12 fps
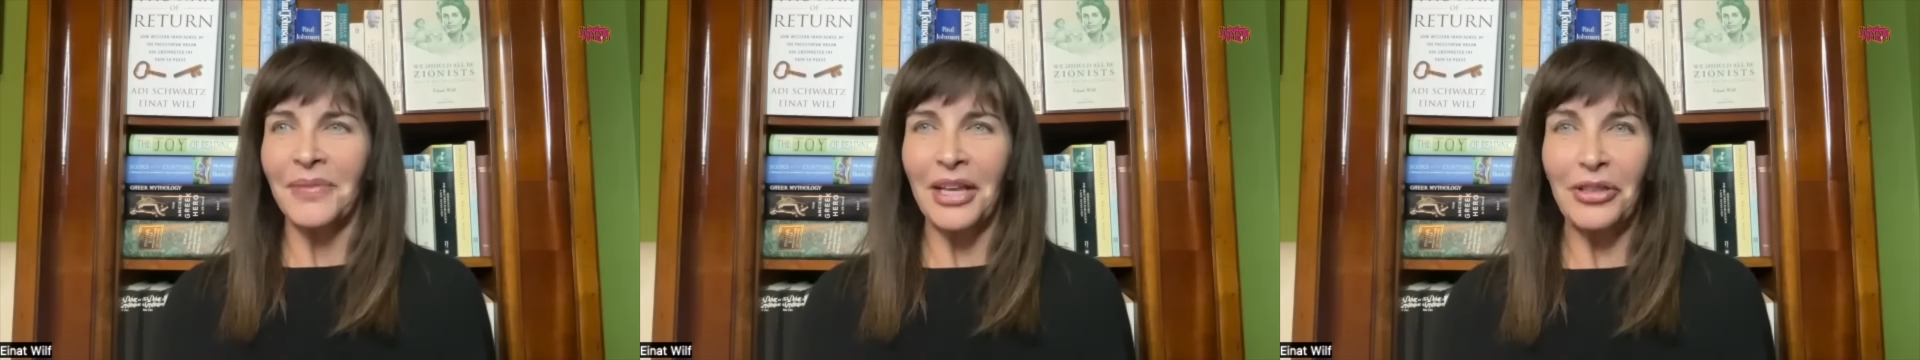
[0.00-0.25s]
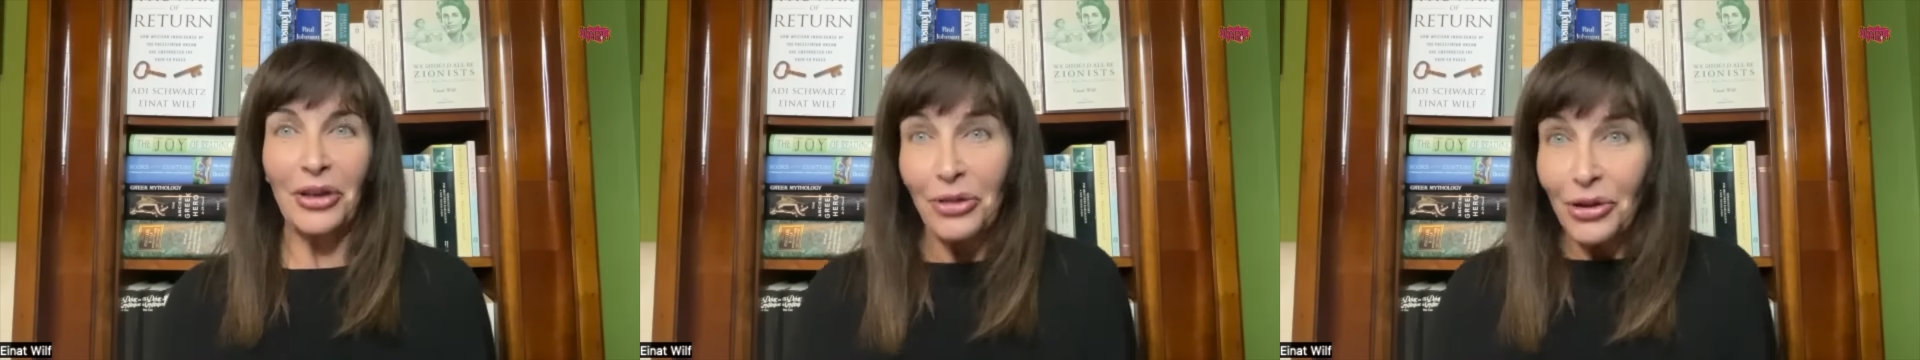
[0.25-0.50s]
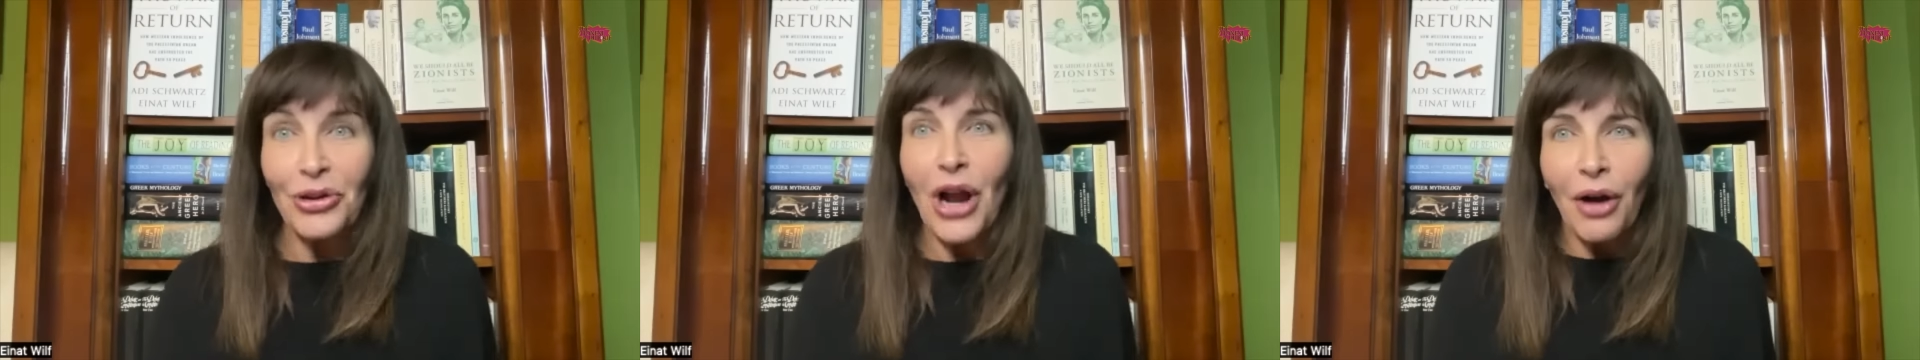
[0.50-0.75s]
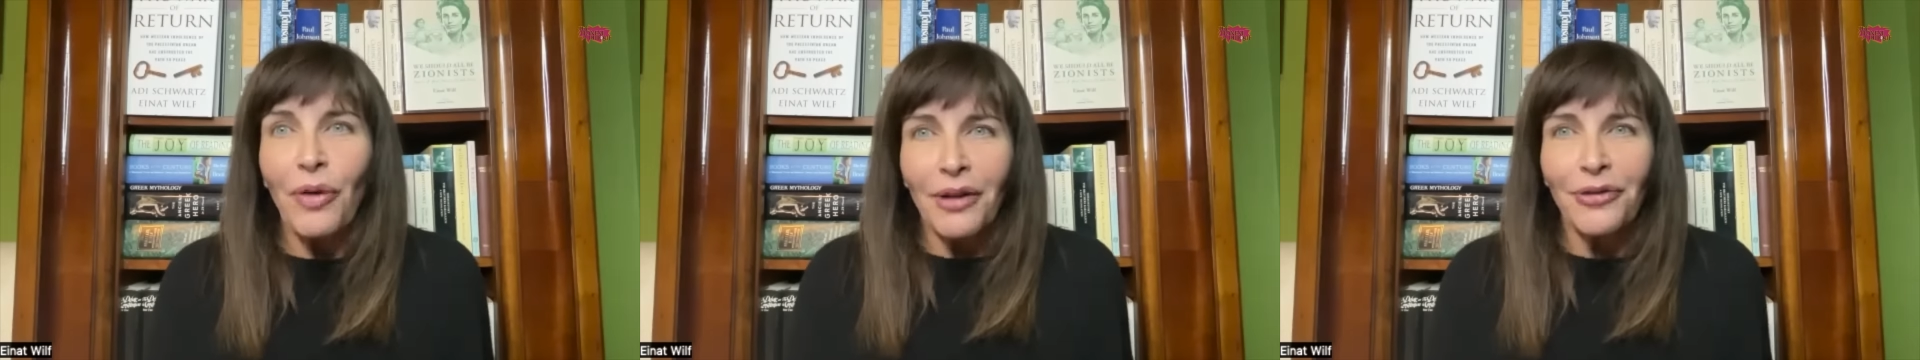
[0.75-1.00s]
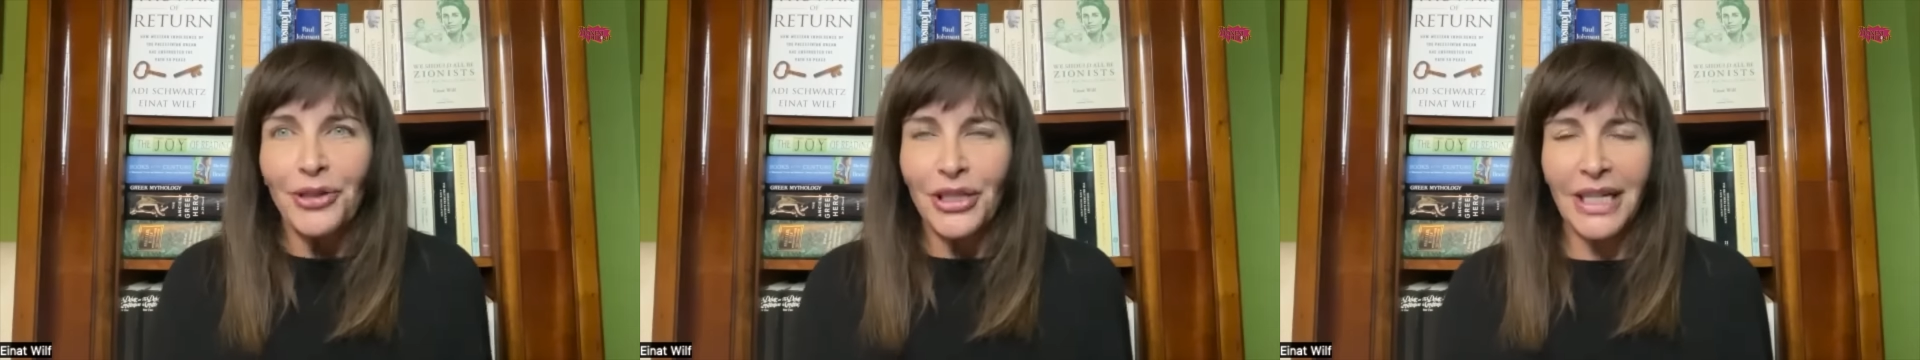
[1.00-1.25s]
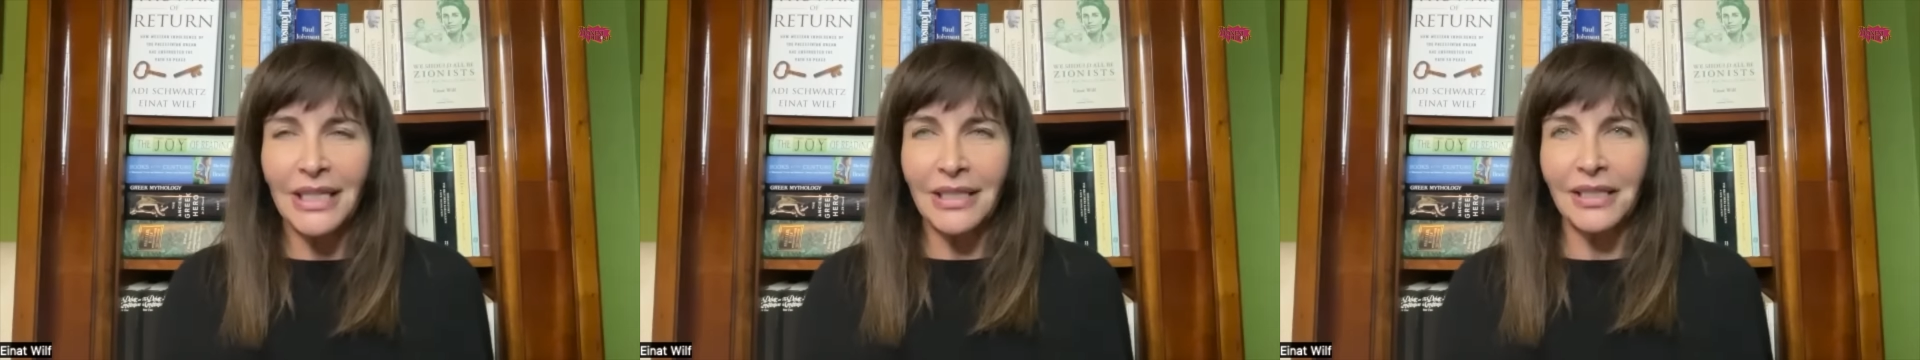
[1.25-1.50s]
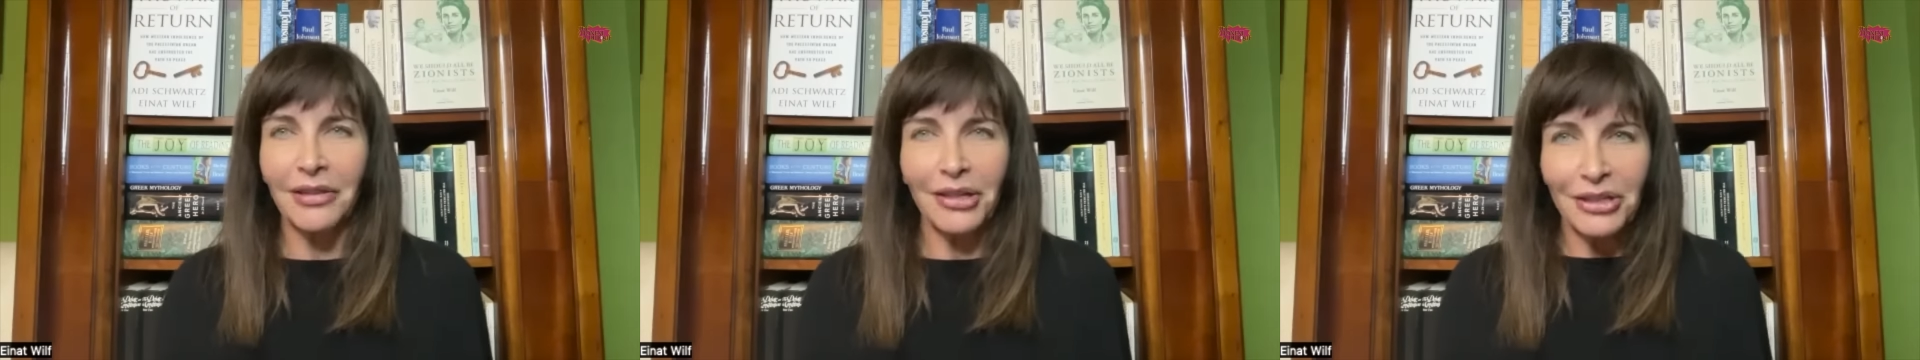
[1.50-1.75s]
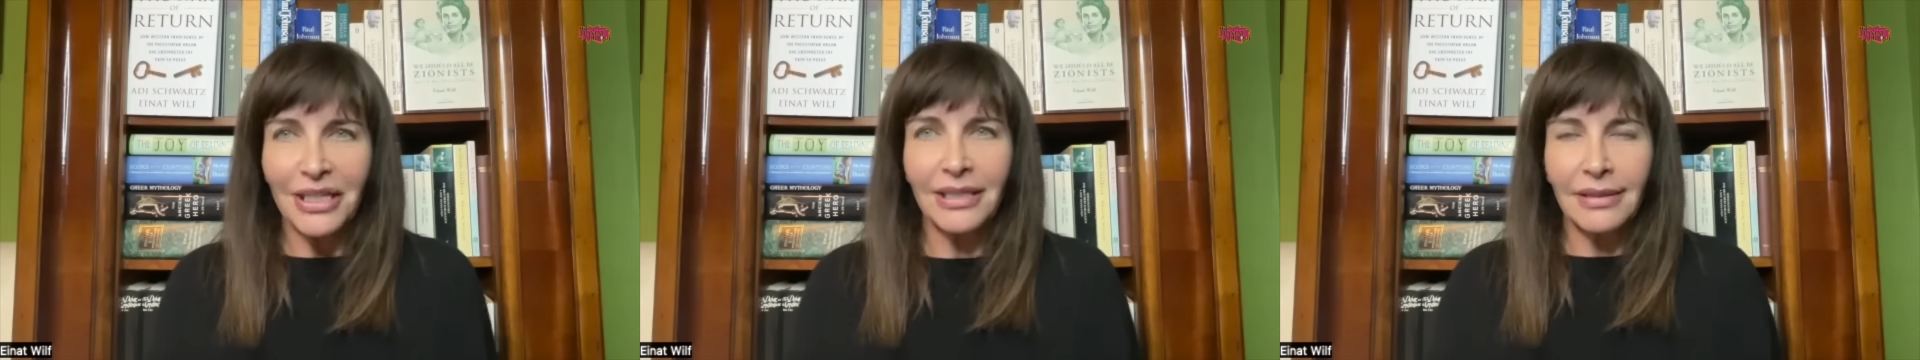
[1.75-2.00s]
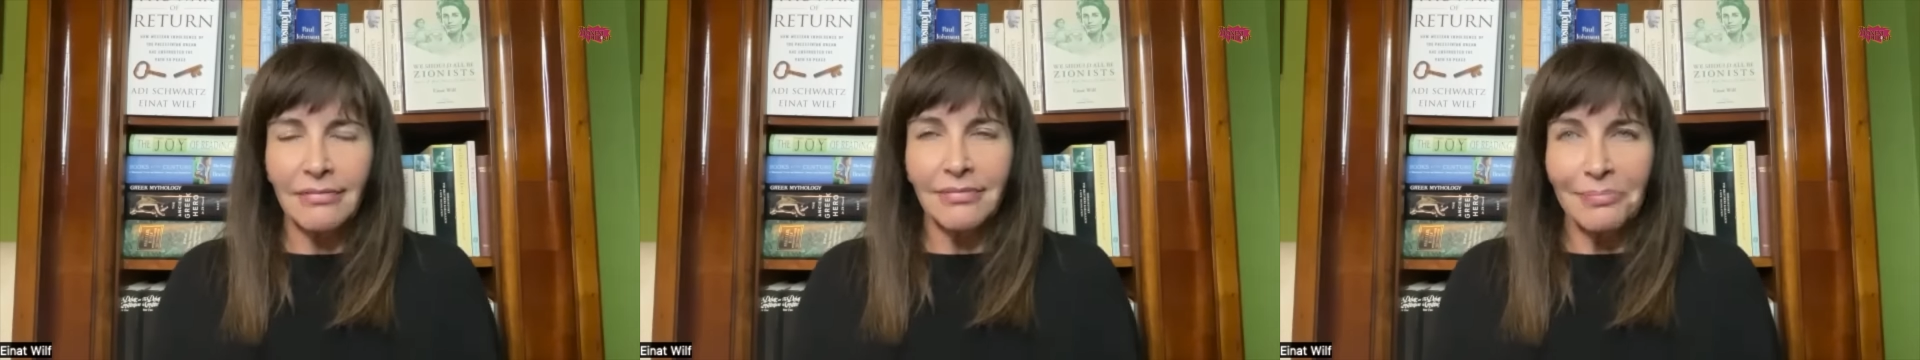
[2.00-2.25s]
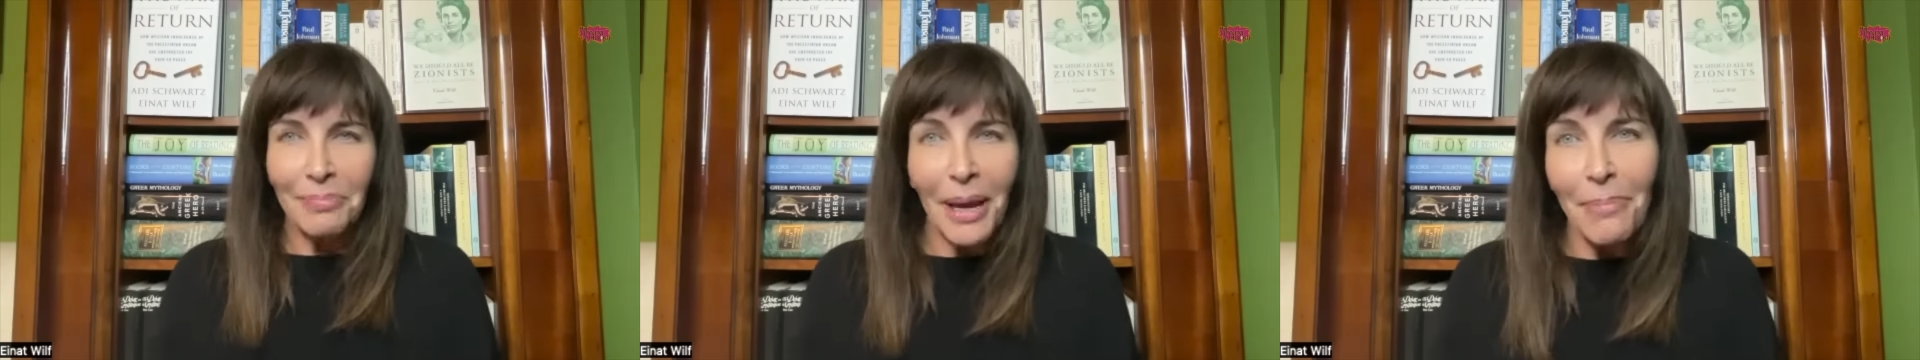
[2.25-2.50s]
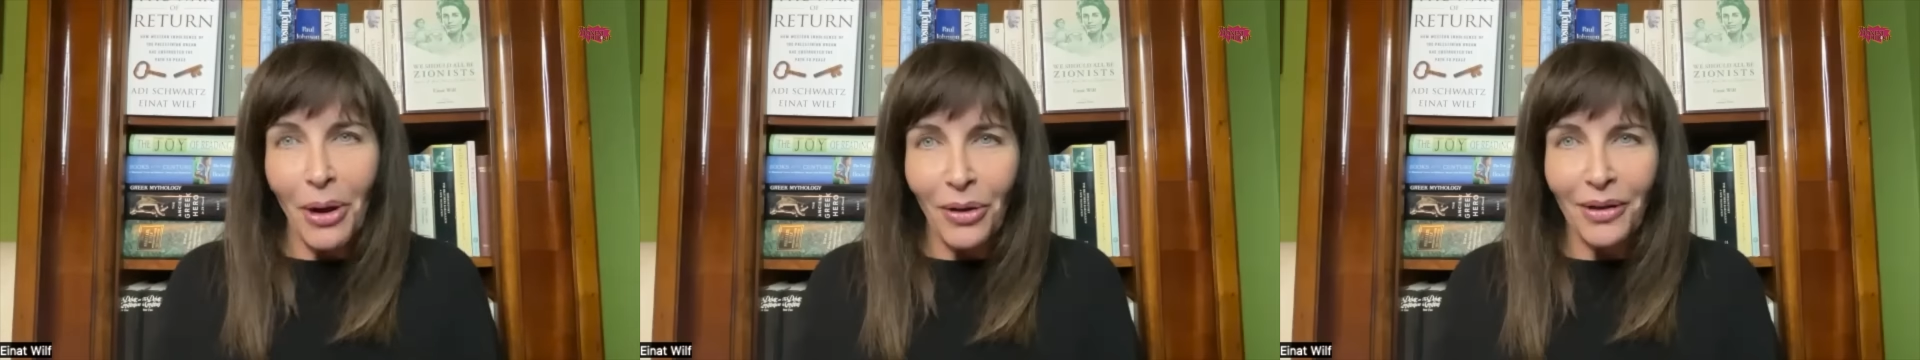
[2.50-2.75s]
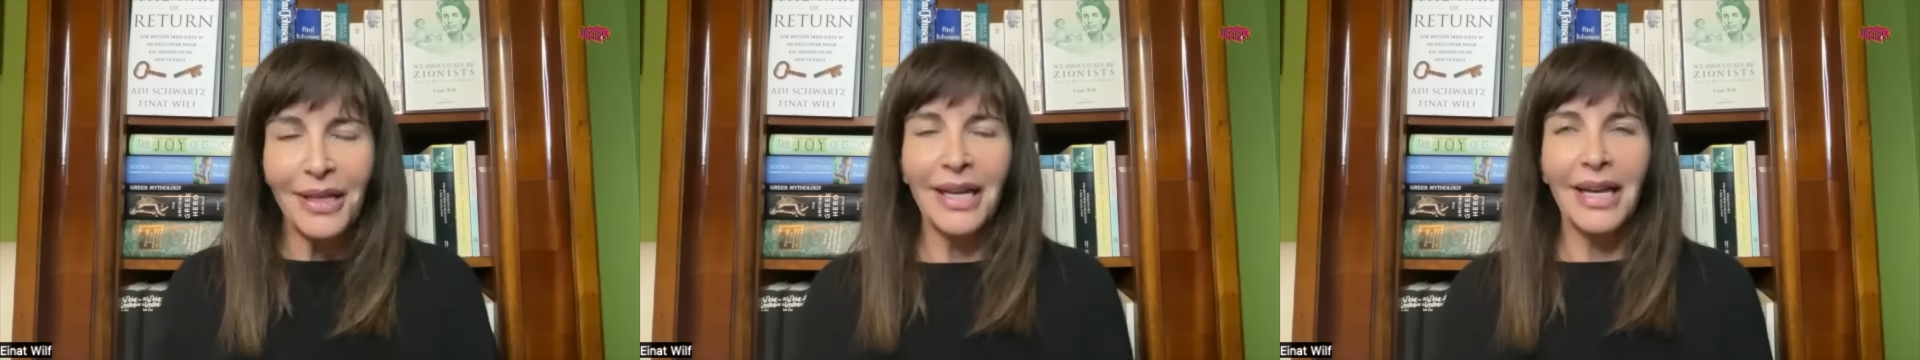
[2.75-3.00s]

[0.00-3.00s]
They're not refugees. They're just people.